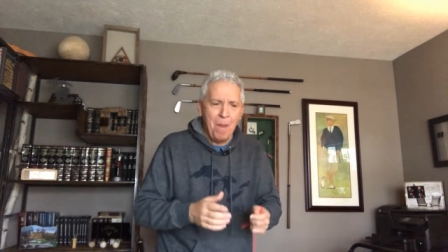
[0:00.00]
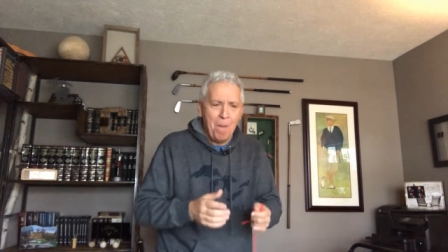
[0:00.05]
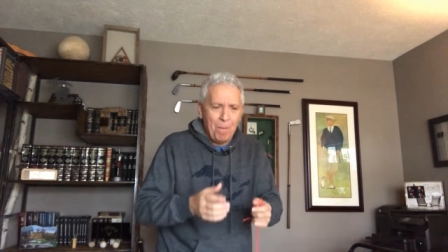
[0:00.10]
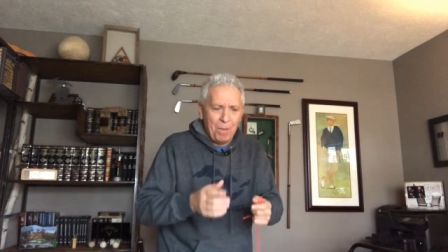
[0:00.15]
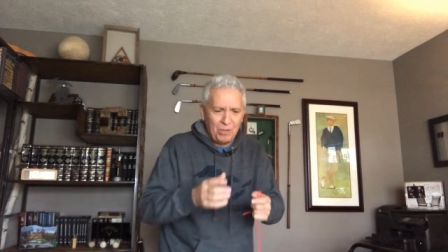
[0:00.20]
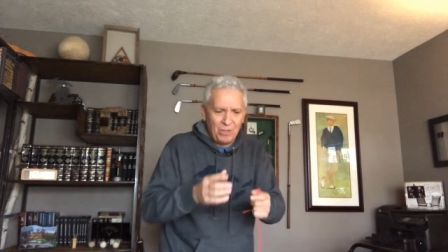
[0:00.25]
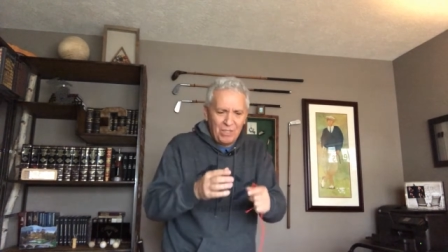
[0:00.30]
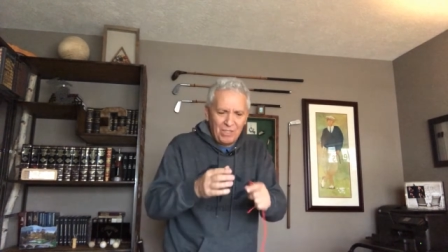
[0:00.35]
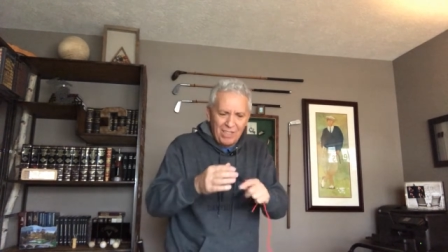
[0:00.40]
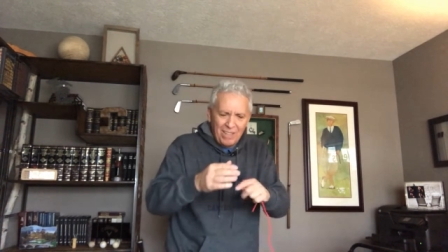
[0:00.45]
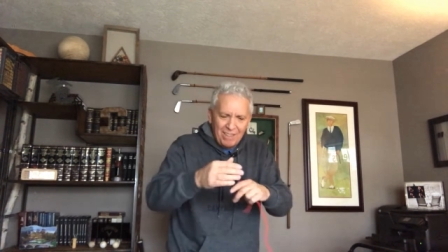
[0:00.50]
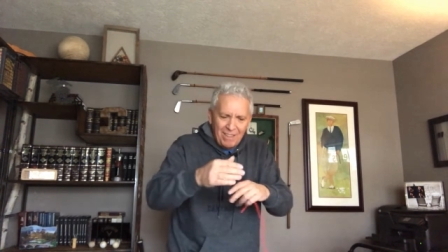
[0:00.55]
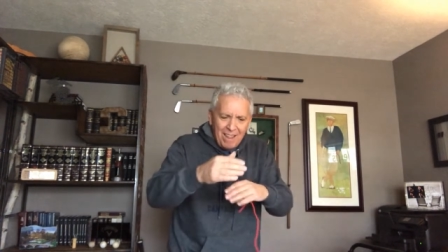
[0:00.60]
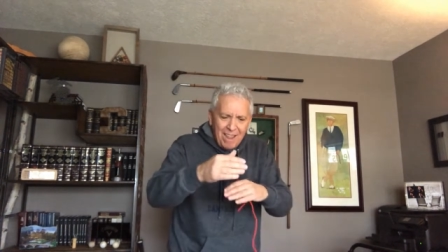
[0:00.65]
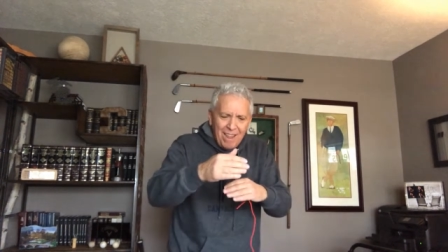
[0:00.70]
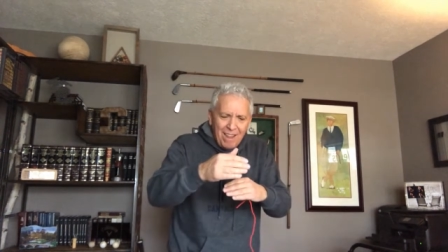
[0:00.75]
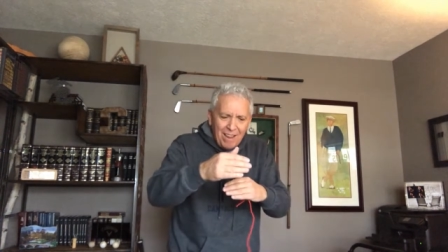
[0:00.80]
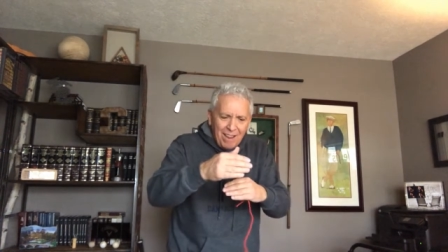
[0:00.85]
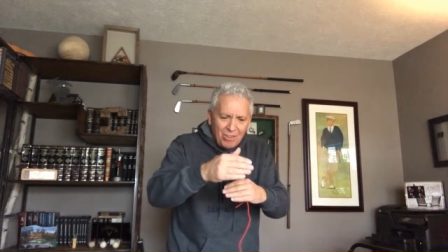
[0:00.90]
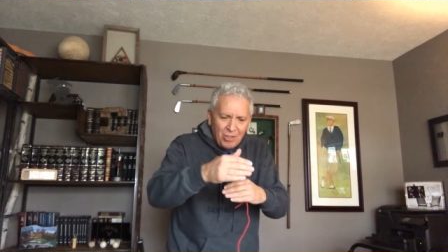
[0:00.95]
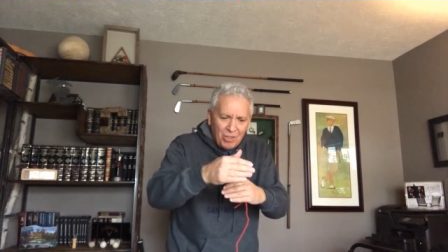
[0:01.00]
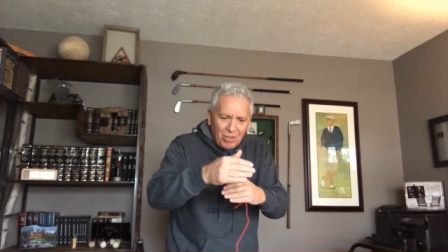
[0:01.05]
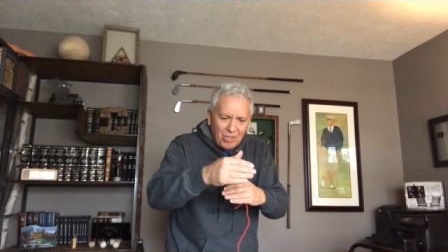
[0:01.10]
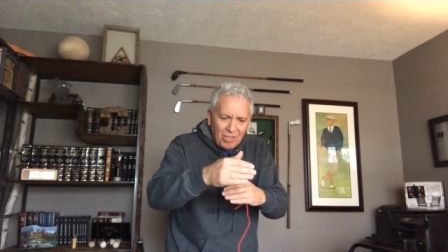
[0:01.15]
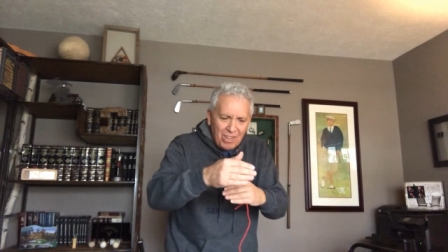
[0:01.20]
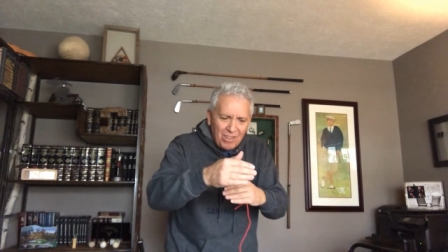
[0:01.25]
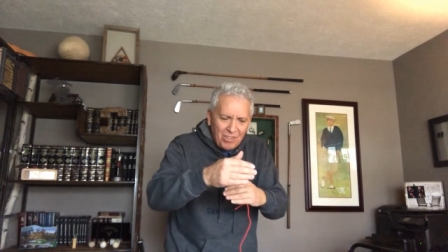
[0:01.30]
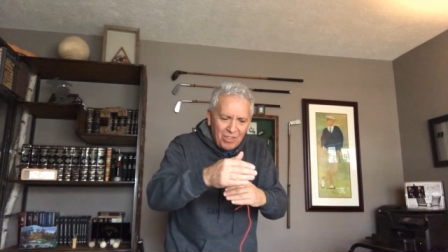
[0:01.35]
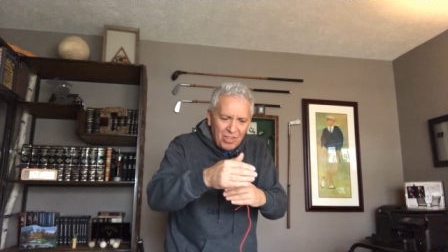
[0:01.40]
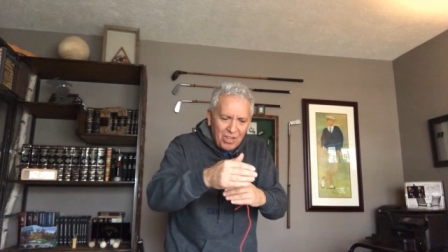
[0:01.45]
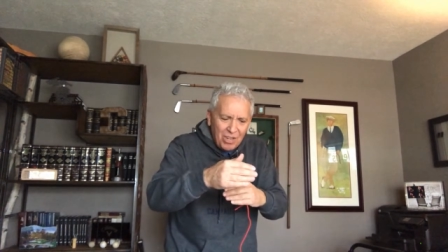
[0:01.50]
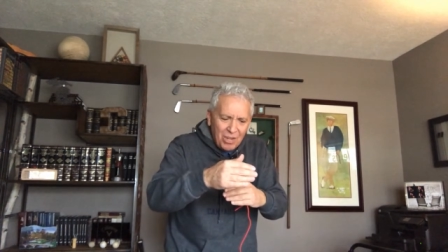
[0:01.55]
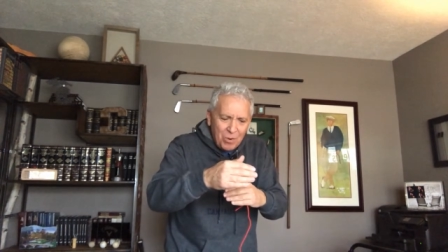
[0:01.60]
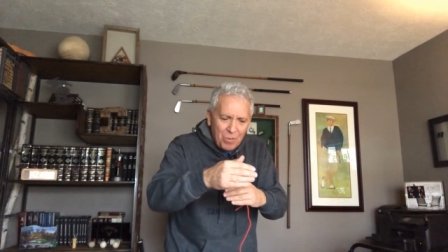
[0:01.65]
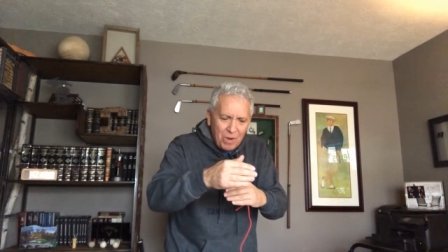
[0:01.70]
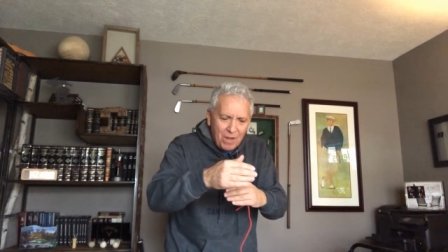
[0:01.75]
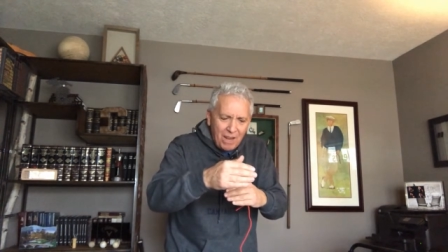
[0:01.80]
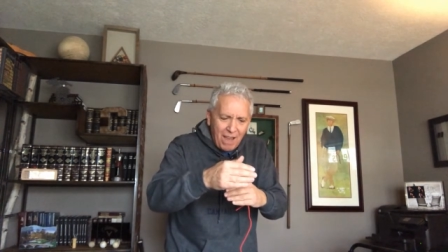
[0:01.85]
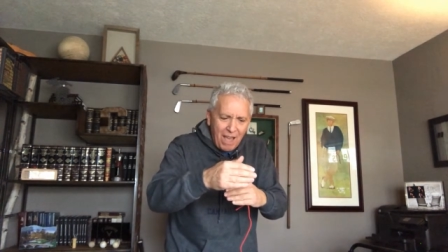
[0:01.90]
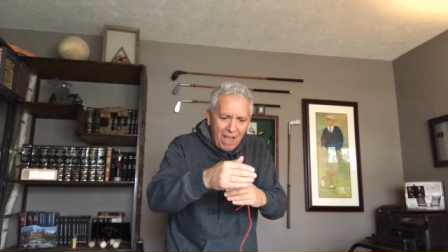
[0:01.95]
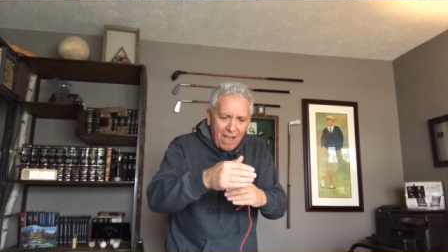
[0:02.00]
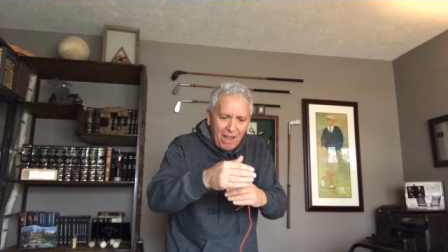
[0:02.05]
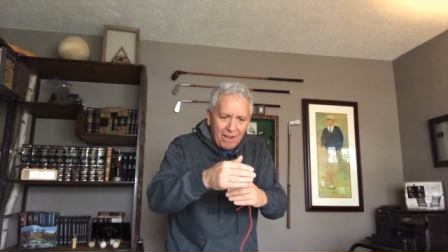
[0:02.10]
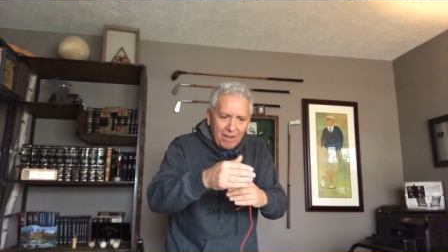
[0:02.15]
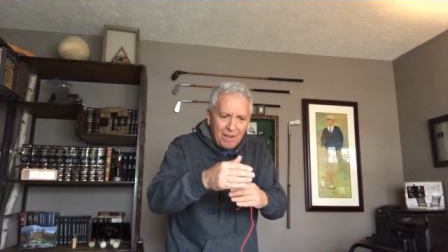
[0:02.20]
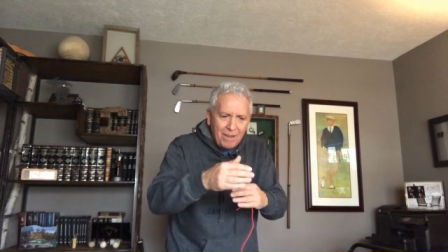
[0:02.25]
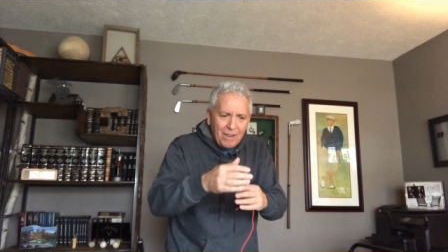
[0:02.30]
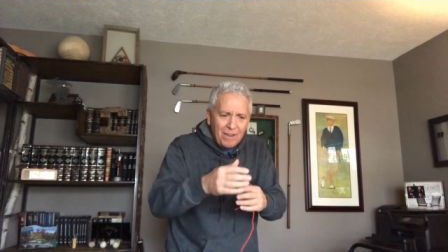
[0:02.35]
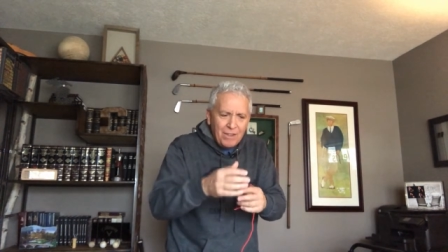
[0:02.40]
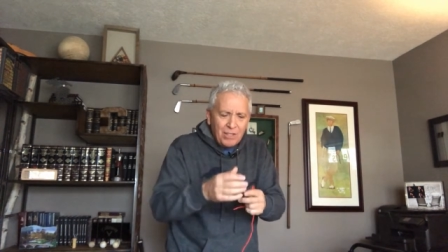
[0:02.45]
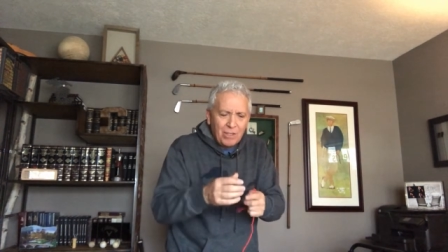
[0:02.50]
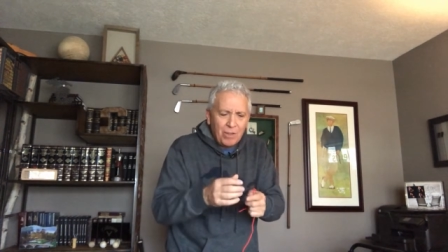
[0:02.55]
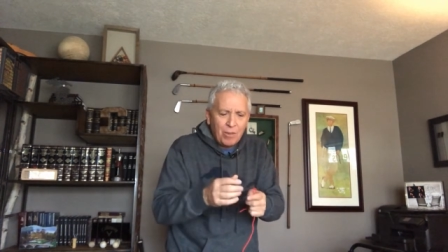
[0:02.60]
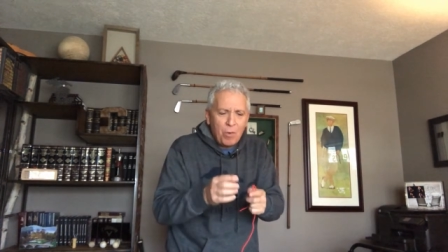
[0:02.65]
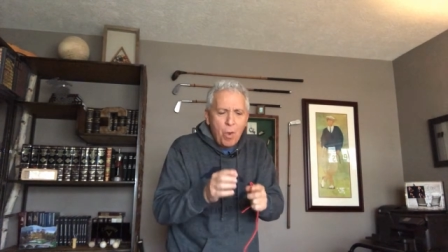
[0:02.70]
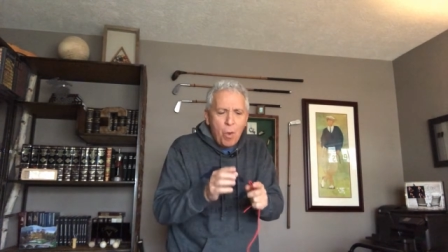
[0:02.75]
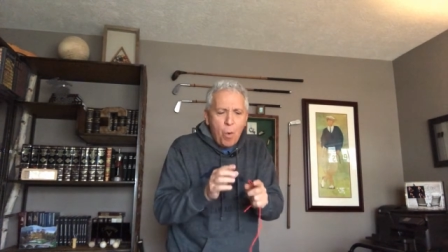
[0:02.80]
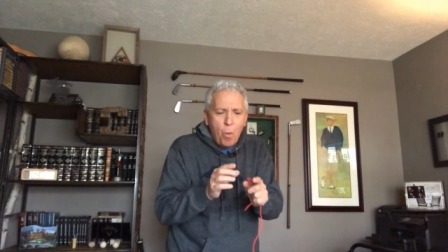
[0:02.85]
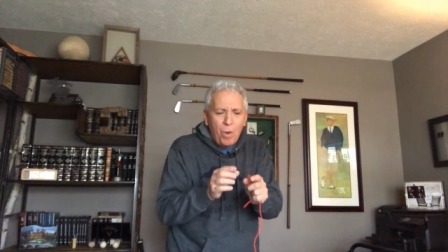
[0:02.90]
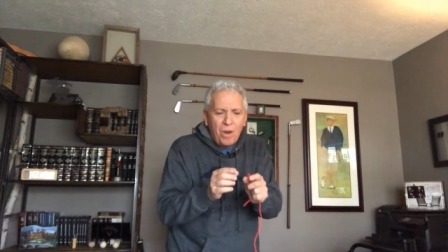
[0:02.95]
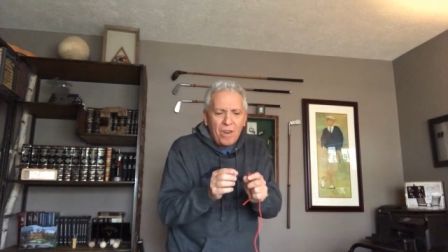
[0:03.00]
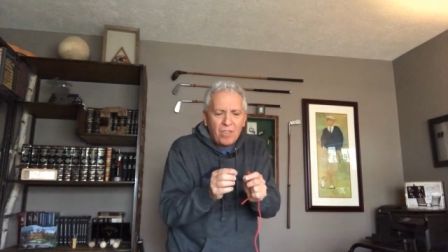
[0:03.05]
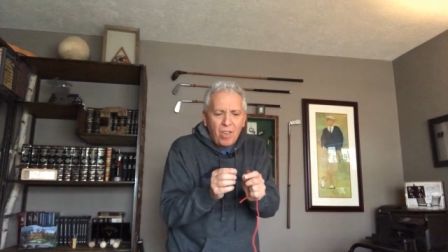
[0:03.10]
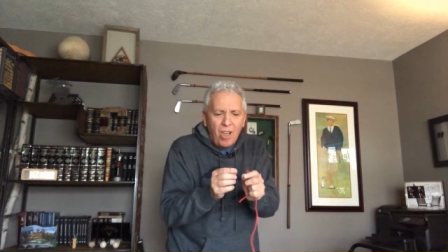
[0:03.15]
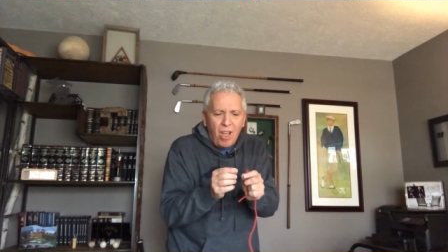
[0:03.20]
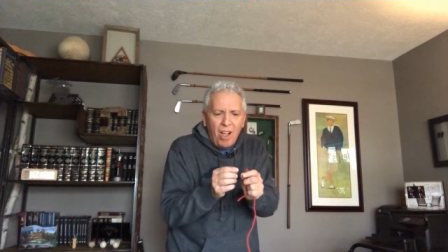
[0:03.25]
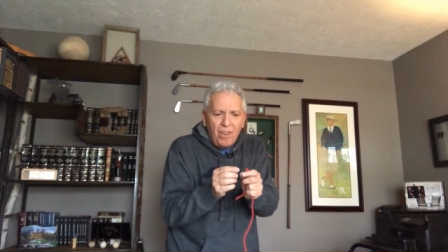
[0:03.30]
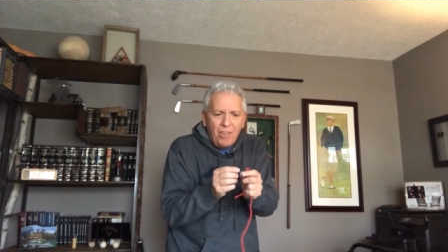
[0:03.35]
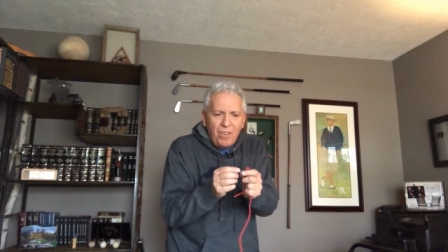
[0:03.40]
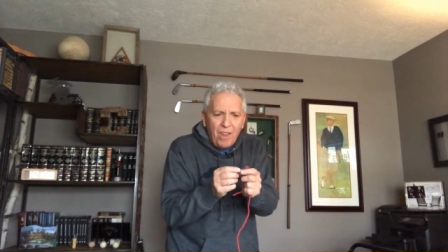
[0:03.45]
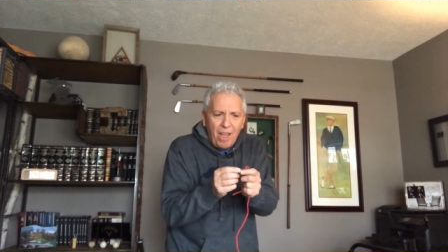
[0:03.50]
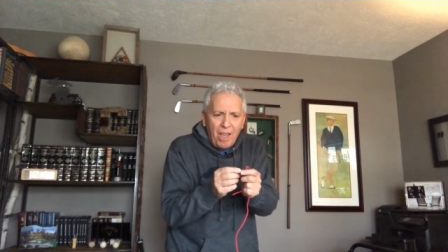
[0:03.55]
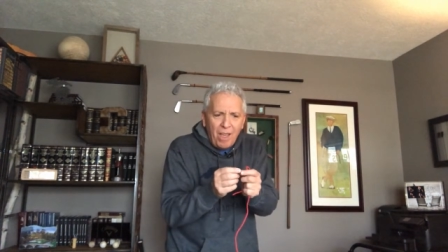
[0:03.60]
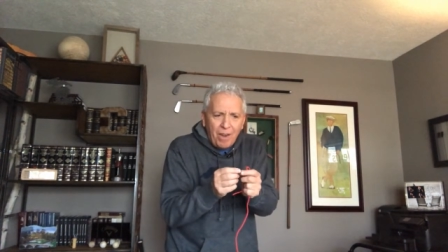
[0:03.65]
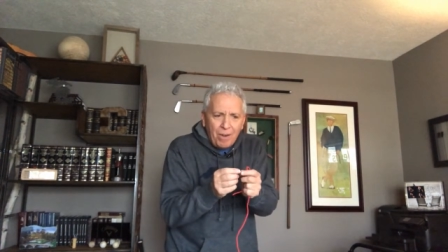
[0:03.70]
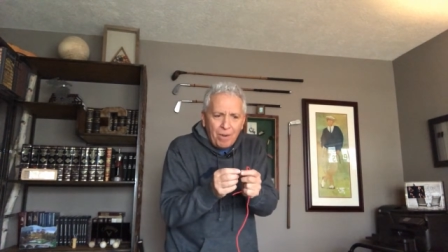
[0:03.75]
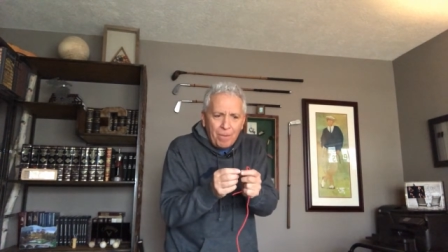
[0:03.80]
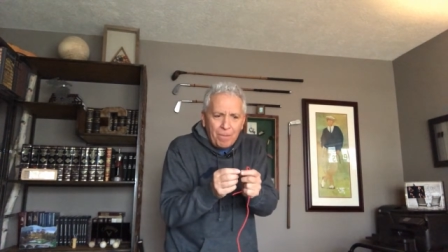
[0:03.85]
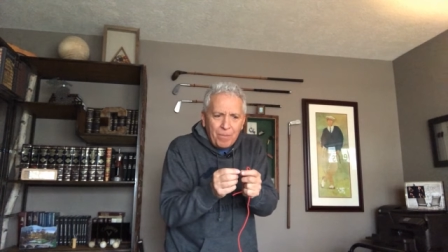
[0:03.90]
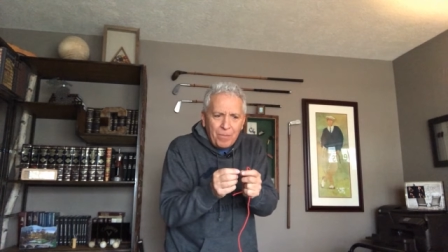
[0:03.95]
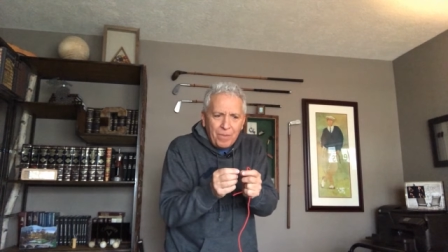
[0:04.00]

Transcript: But she said, and she's continuing on, she goes, when it's all done,